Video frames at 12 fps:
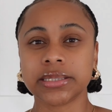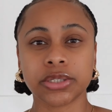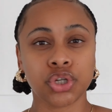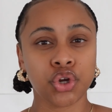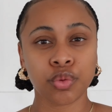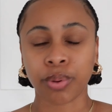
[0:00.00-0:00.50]

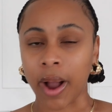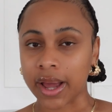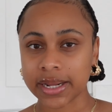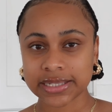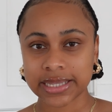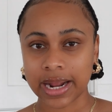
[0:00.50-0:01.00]
new
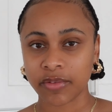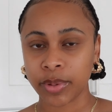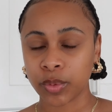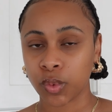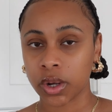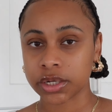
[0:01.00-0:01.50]
products that I've
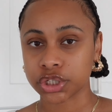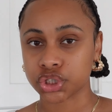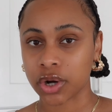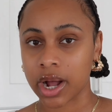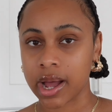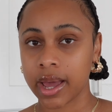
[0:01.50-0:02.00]
been wanting to
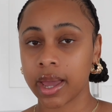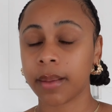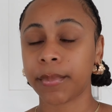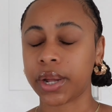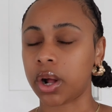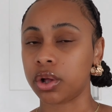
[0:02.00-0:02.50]

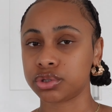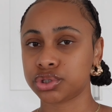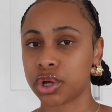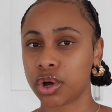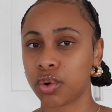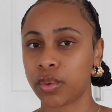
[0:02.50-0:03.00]
try, but
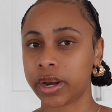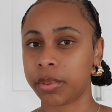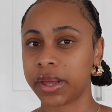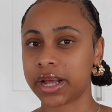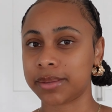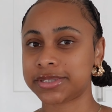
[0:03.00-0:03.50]
also want to
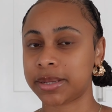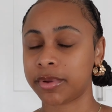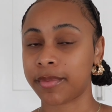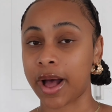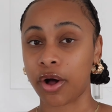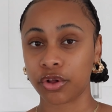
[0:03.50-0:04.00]
pick up some
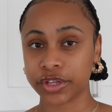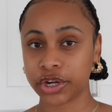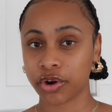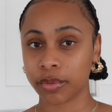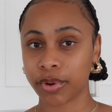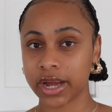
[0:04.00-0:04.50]
of my Holy
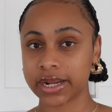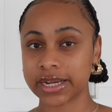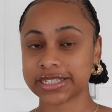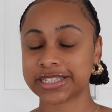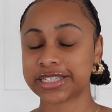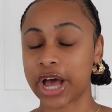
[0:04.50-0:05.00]
Girl
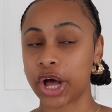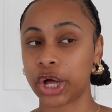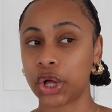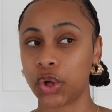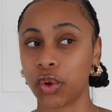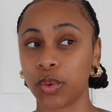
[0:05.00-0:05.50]
products.
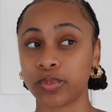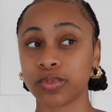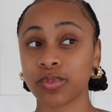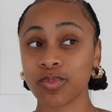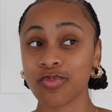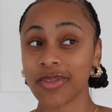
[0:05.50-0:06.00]

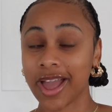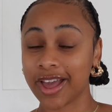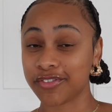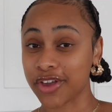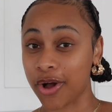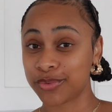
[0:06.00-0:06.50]
So
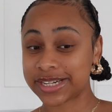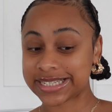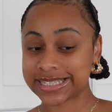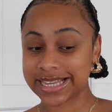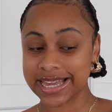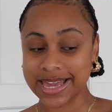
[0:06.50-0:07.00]
if y'all want to
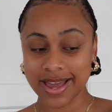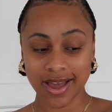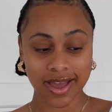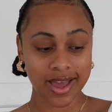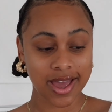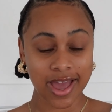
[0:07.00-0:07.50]
see
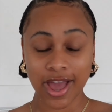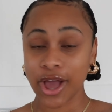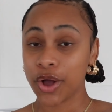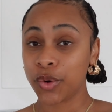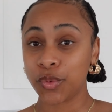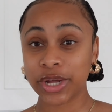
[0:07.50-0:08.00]

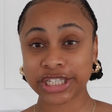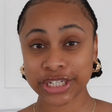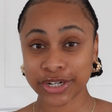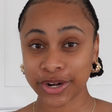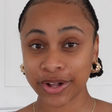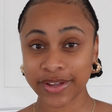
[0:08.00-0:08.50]
what
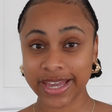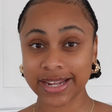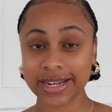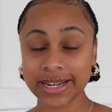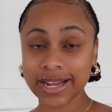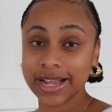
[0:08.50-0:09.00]
your girl
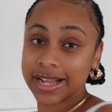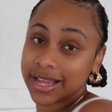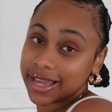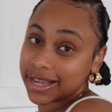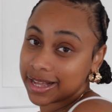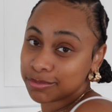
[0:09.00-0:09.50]
getting,
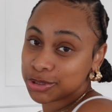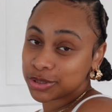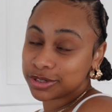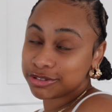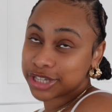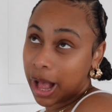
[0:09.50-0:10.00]
come do a
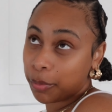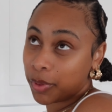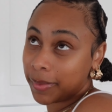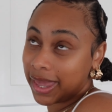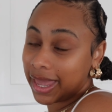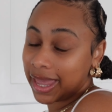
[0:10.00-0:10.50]
little shop
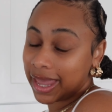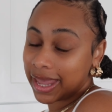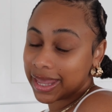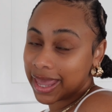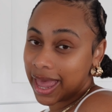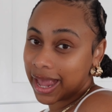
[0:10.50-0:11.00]
with me.
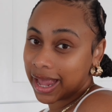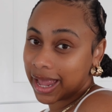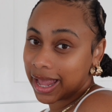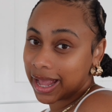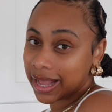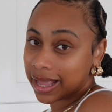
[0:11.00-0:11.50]

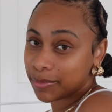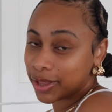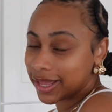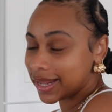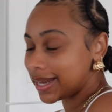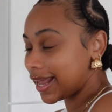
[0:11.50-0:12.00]
Yeah, come
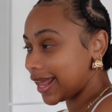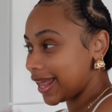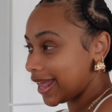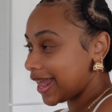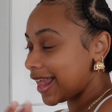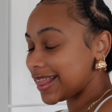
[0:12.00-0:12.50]
on
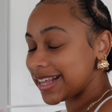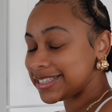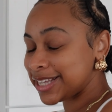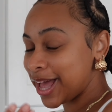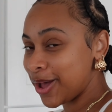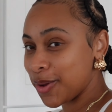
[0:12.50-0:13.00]

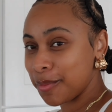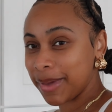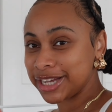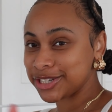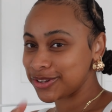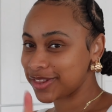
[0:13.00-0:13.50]
let's go.
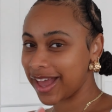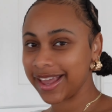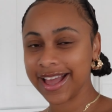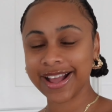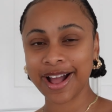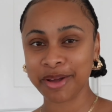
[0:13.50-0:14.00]
Make sure you
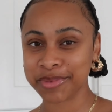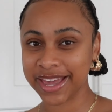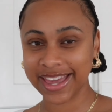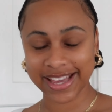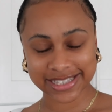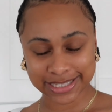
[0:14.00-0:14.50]
like,
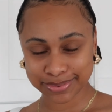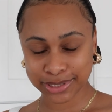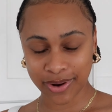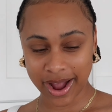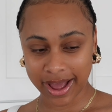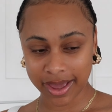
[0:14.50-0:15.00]
comment, and
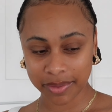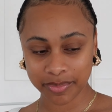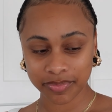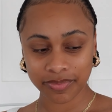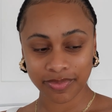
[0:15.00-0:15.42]
subscribe.